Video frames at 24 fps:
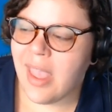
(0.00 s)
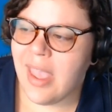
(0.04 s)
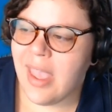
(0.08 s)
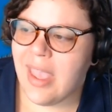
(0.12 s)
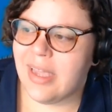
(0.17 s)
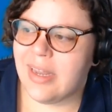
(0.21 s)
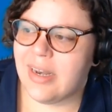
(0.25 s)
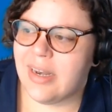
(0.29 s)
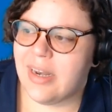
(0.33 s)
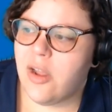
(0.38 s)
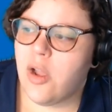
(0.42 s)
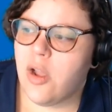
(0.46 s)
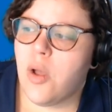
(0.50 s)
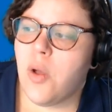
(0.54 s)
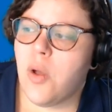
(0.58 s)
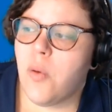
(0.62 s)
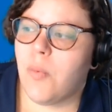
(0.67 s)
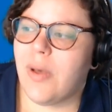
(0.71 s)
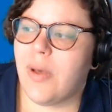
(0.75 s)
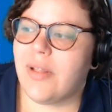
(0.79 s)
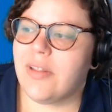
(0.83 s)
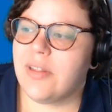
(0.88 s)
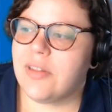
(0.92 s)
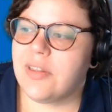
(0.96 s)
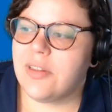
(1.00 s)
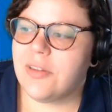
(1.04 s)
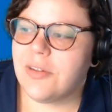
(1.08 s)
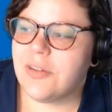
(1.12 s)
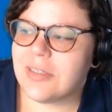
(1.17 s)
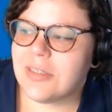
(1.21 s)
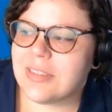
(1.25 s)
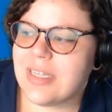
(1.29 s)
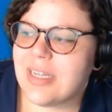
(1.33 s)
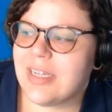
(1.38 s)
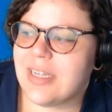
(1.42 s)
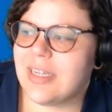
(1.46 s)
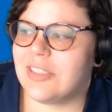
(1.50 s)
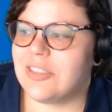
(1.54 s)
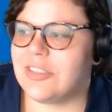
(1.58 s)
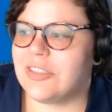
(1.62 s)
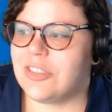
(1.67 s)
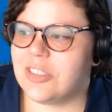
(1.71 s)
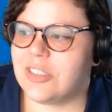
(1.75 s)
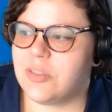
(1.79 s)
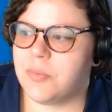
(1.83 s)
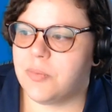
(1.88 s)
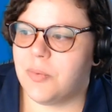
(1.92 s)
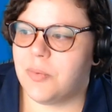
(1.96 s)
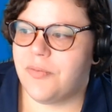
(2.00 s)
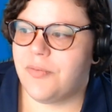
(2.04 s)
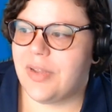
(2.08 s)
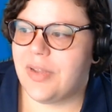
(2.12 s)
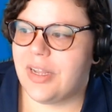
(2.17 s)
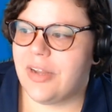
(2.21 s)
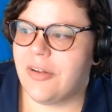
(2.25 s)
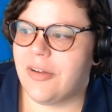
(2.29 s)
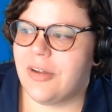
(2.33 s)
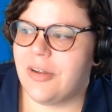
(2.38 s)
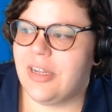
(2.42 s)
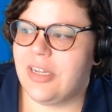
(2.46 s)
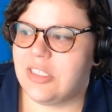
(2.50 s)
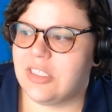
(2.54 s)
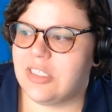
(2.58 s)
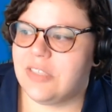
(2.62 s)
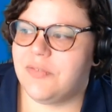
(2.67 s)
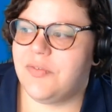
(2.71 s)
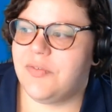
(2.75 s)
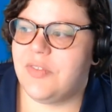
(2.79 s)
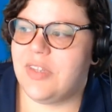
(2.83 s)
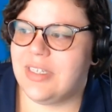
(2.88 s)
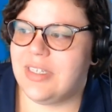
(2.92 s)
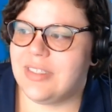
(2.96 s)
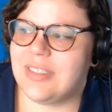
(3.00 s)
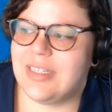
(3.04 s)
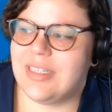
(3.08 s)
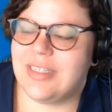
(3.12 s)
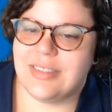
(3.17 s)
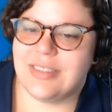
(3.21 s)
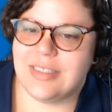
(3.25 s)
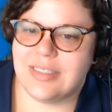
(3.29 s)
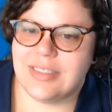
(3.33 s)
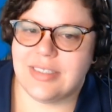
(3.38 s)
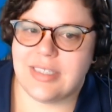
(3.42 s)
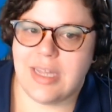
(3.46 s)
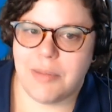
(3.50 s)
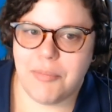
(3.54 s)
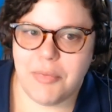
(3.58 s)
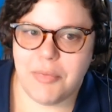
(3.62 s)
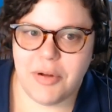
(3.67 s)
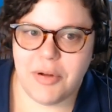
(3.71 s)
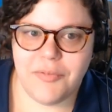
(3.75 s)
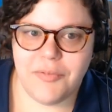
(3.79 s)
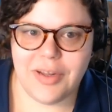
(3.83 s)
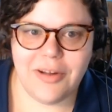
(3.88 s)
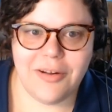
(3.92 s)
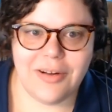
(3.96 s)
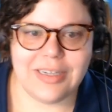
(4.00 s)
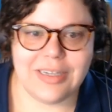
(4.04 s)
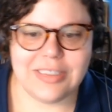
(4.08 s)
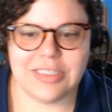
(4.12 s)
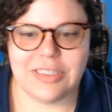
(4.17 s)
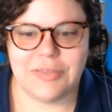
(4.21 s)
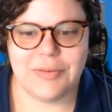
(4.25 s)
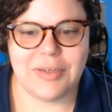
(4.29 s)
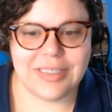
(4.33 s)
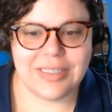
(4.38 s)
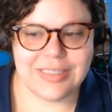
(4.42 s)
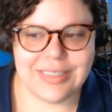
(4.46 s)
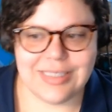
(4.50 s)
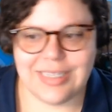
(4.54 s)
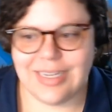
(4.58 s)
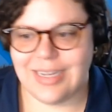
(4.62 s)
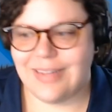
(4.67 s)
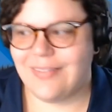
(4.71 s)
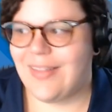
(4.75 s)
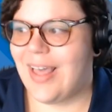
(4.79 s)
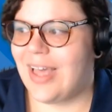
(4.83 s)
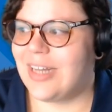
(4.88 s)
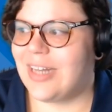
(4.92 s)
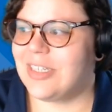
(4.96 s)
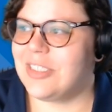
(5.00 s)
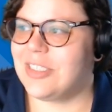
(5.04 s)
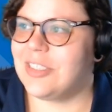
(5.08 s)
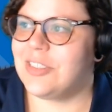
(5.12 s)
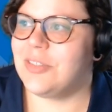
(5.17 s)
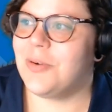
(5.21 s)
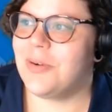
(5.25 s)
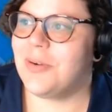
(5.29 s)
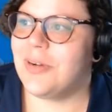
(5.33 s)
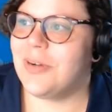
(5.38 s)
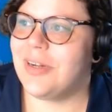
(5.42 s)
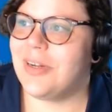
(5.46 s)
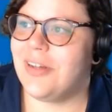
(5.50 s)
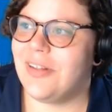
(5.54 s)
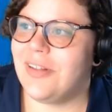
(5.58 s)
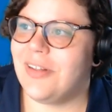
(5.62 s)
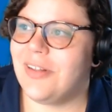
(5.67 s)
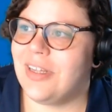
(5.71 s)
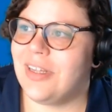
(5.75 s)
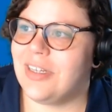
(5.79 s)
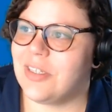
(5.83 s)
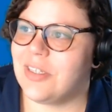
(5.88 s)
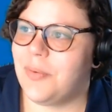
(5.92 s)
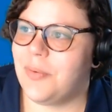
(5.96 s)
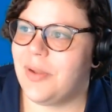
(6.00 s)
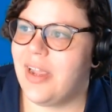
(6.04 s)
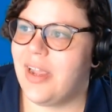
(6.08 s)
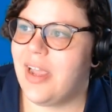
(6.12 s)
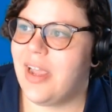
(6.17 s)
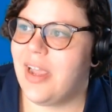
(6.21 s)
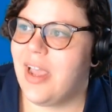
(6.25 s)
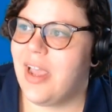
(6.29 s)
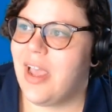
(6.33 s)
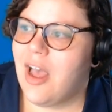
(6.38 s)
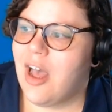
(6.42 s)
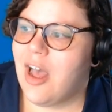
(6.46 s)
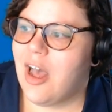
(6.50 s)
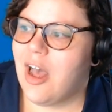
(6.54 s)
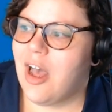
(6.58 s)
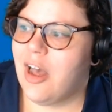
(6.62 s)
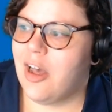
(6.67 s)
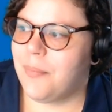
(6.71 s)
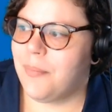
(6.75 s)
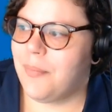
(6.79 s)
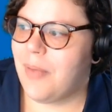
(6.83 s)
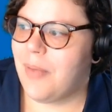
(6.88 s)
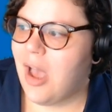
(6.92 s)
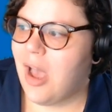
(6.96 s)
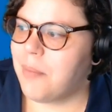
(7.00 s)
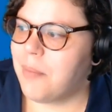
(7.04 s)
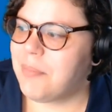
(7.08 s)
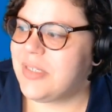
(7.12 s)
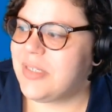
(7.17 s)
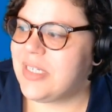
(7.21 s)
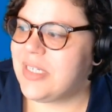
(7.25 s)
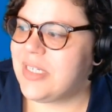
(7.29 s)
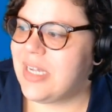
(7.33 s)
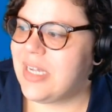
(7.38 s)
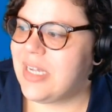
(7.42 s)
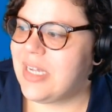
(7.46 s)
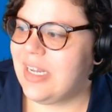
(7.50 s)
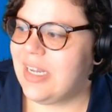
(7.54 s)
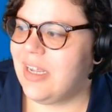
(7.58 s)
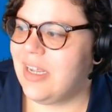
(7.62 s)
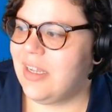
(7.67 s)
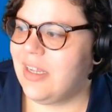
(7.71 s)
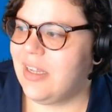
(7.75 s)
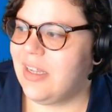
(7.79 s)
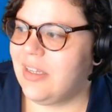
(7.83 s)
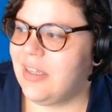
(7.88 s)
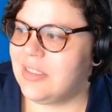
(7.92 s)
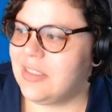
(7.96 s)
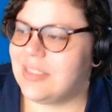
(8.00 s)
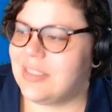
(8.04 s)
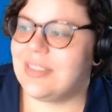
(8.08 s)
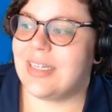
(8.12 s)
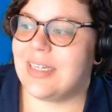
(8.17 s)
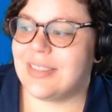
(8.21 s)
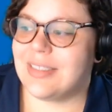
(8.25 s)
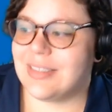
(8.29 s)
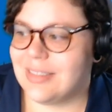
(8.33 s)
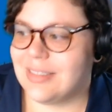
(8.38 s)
And while it looks like it's just one figure, each of these is a separate figure, as you can see in that tutorial. And so we update 6